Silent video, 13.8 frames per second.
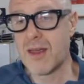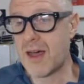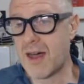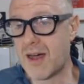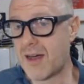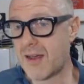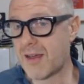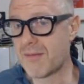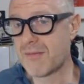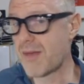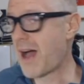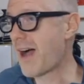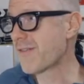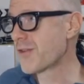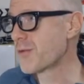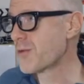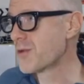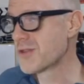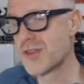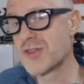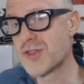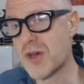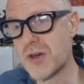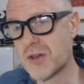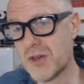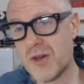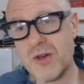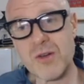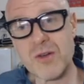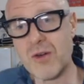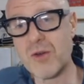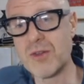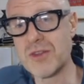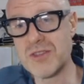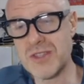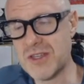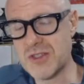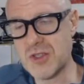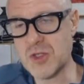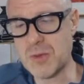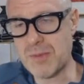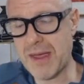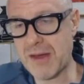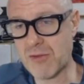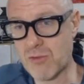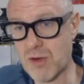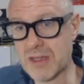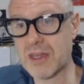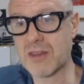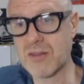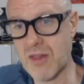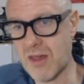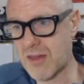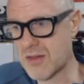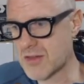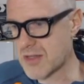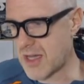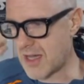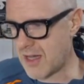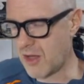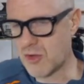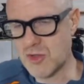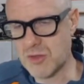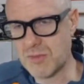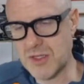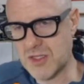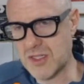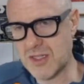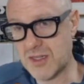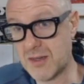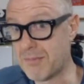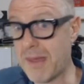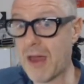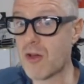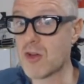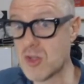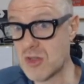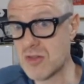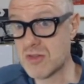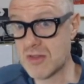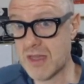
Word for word: half the wards in Tokyo, all these cities in Japan recognize LGBT marriages.